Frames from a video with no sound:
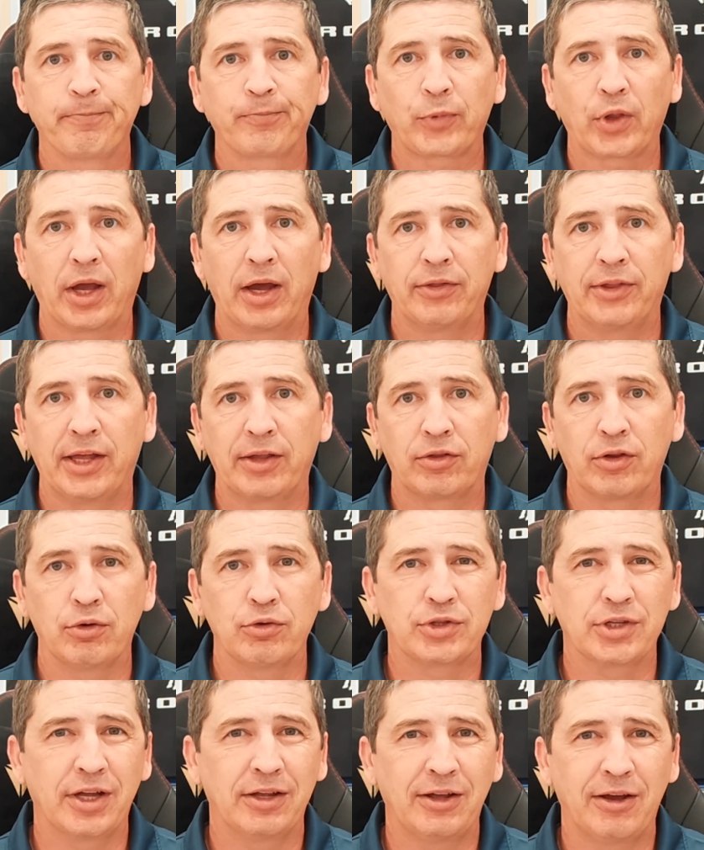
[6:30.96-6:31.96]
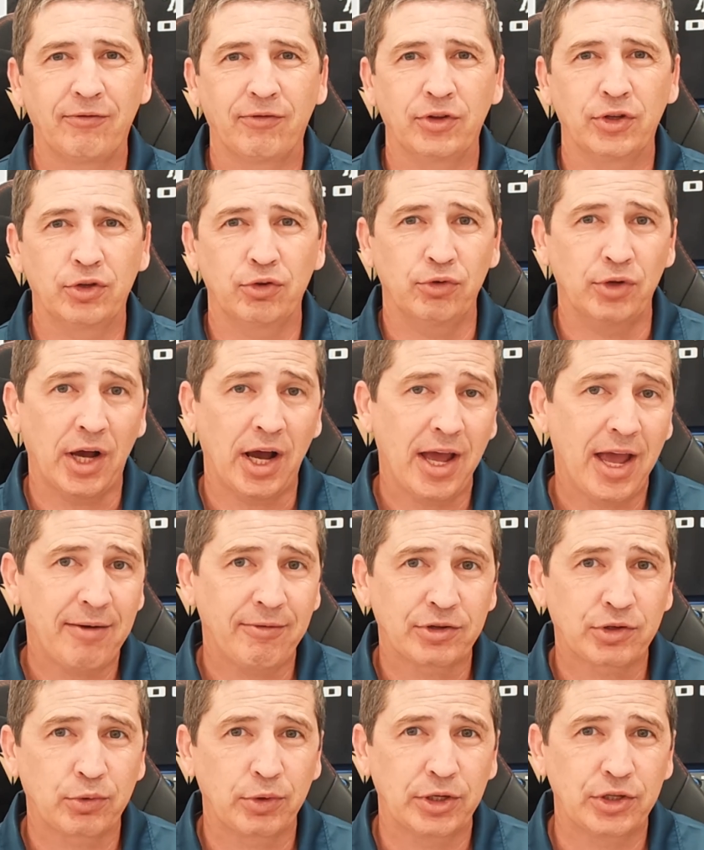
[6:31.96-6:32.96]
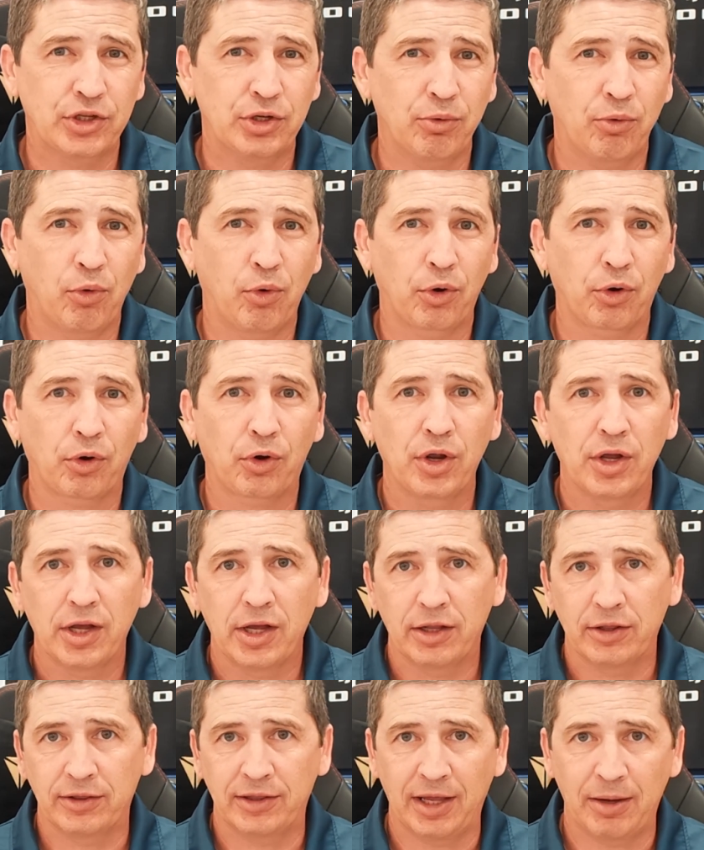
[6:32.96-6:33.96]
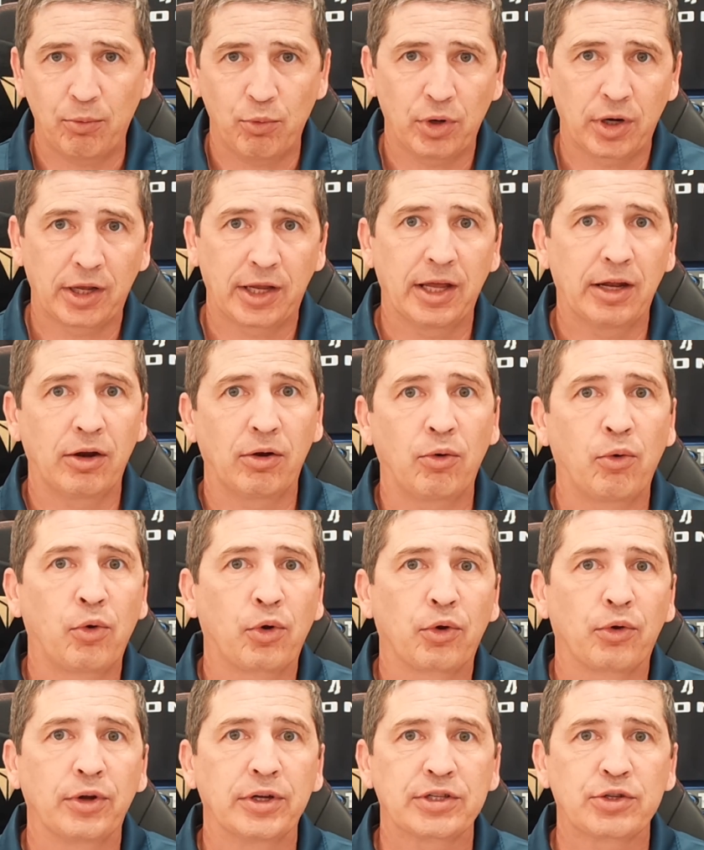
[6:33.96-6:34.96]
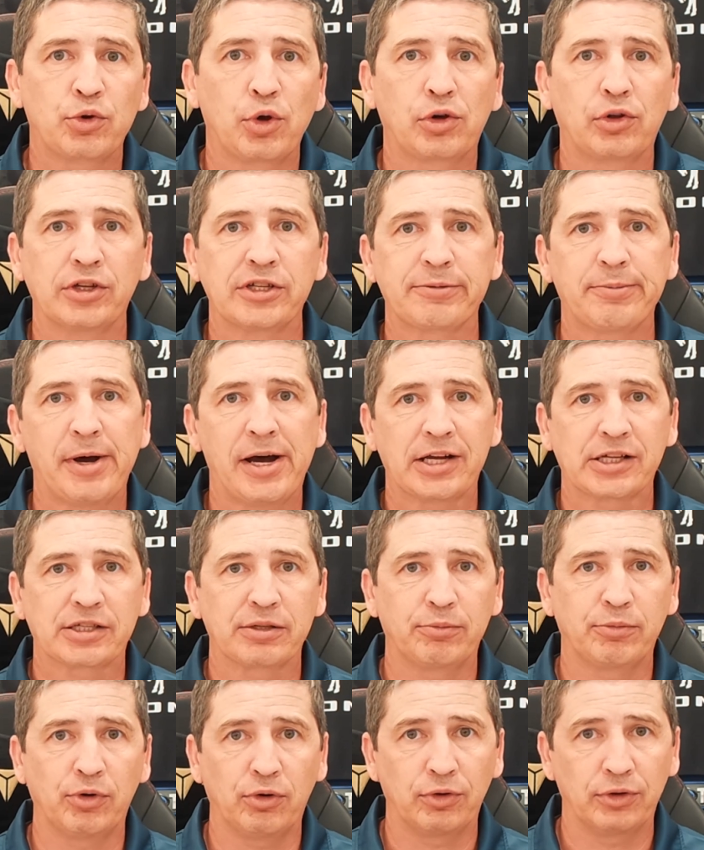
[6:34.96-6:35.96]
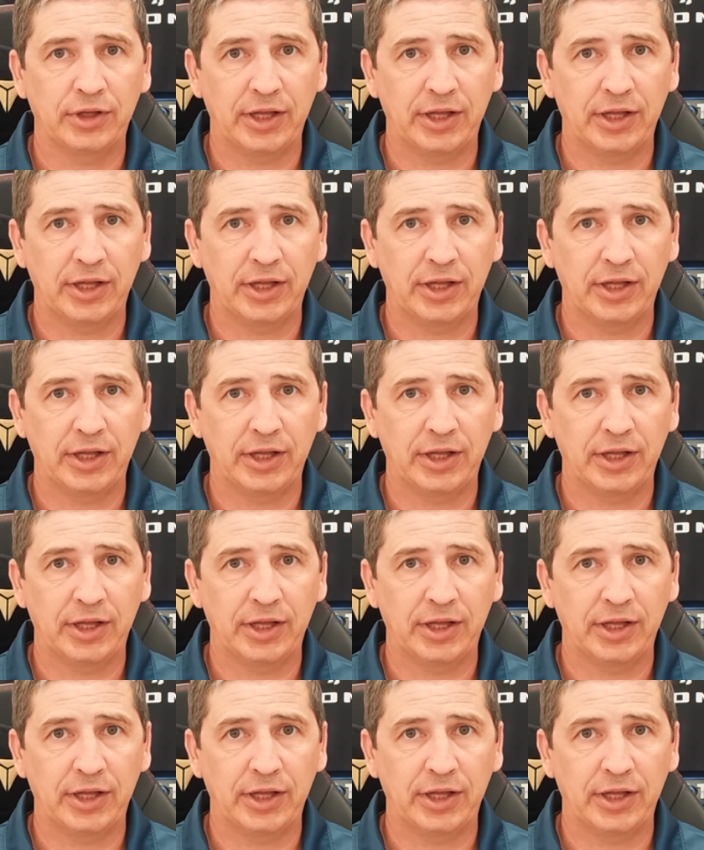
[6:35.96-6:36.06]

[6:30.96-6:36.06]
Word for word: I think those that do not have a 22 order, they want to get an order in as quickly as possible.